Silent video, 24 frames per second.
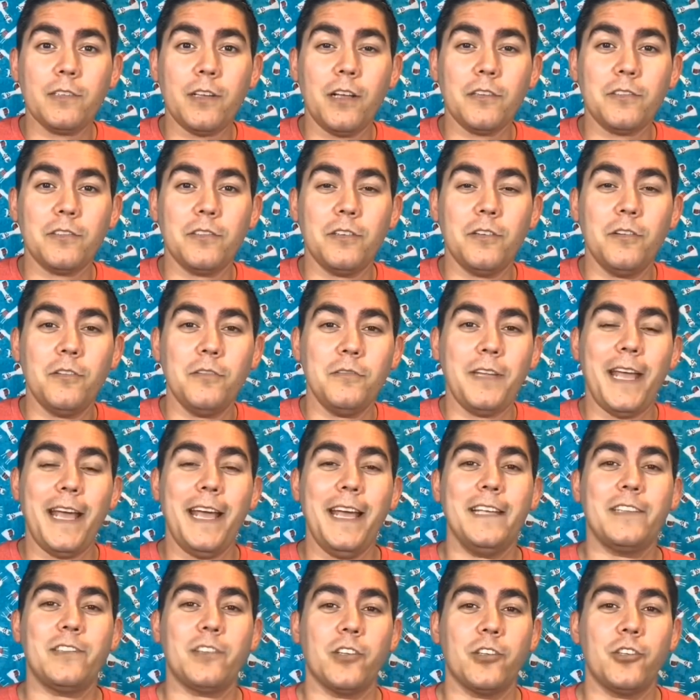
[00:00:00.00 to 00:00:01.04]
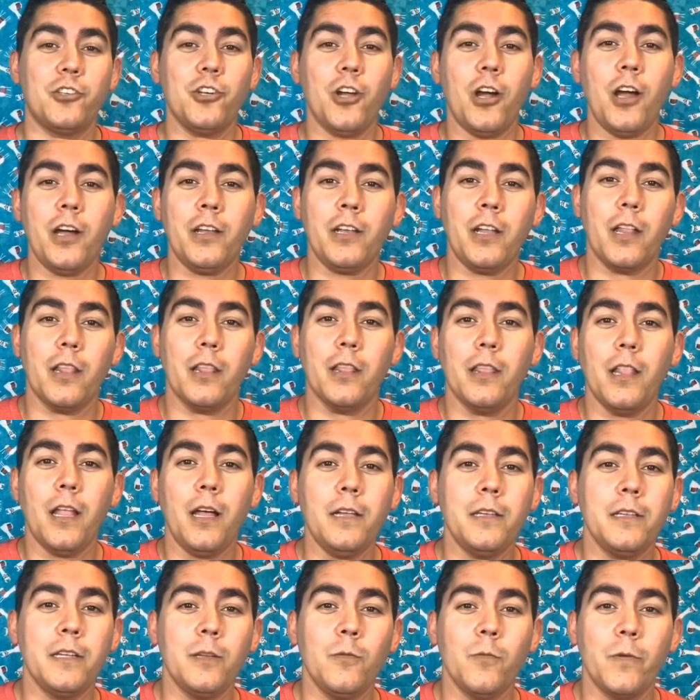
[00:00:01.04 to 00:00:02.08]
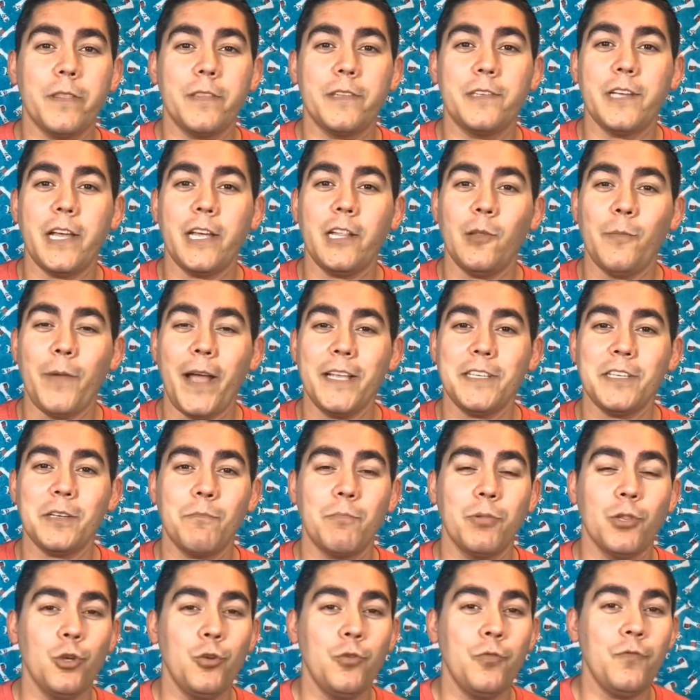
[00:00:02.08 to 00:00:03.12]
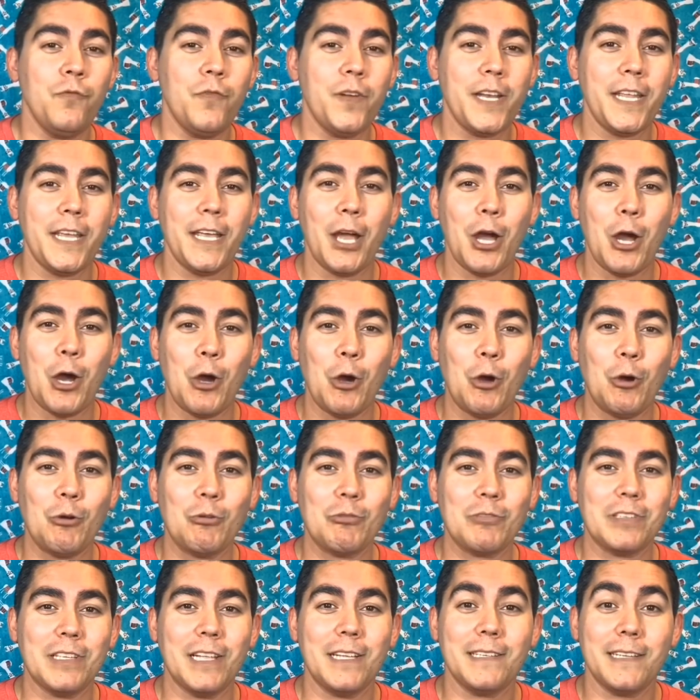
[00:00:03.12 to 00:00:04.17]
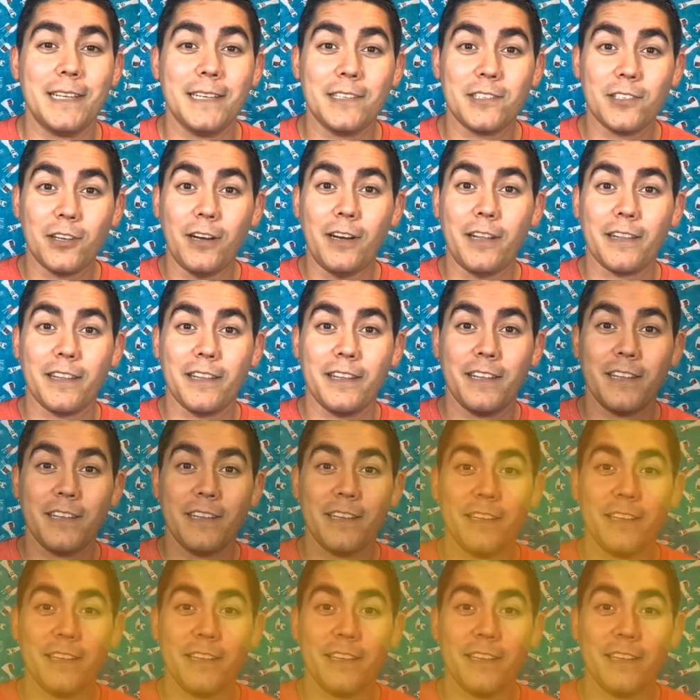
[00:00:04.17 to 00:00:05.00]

also known as John London with JLo Magic Balloon Videos. Let's get started.